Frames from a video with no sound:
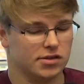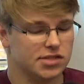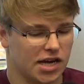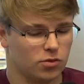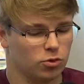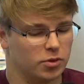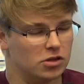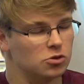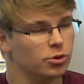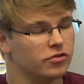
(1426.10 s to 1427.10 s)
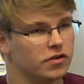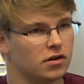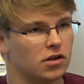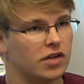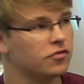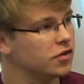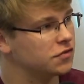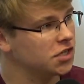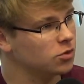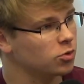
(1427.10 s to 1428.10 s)
10 would be Louisville, and
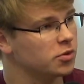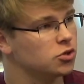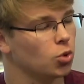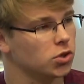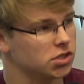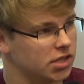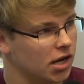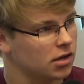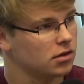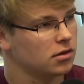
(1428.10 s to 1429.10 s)
15 would be Georgia Tech.